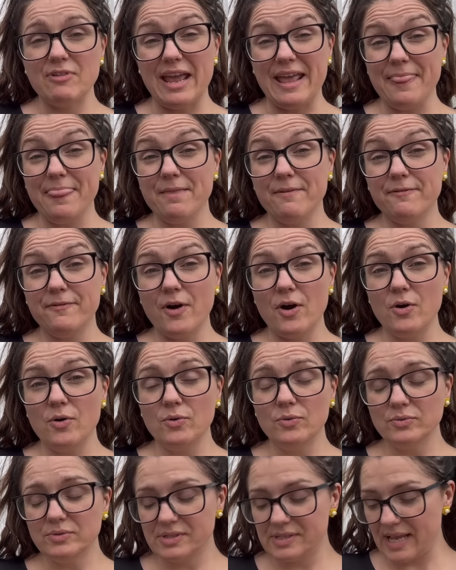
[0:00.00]
In The
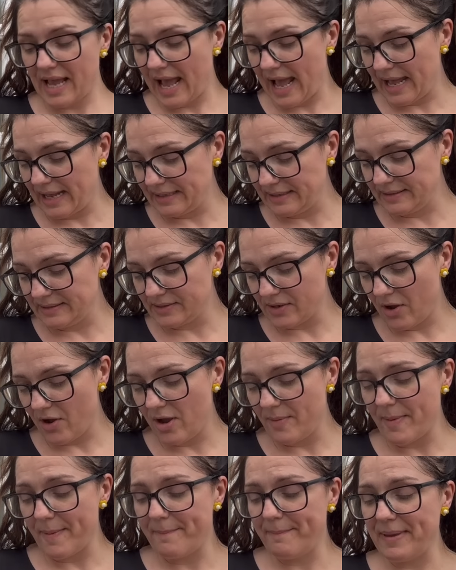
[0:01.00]
Folds and
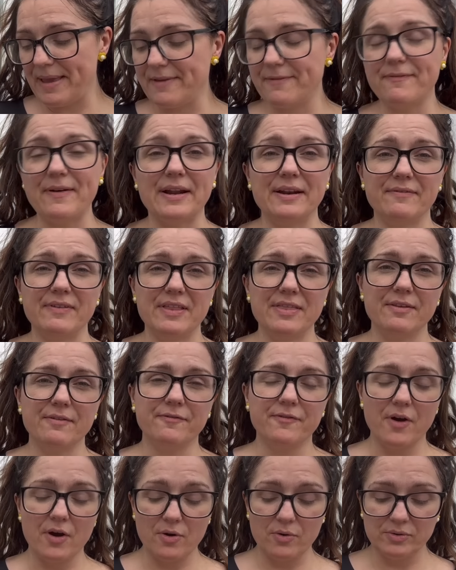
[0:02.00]
I'm a big fan of In The
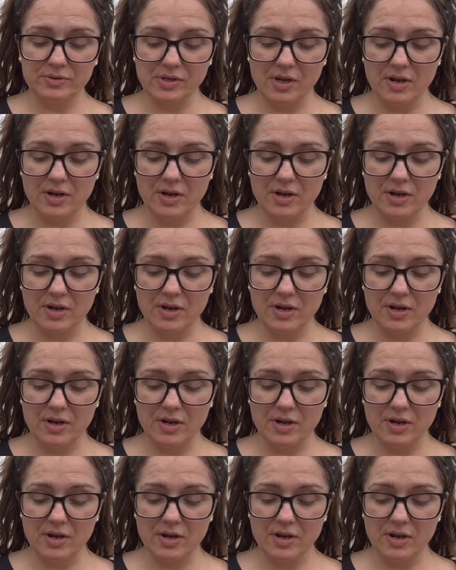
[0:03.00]
Folds.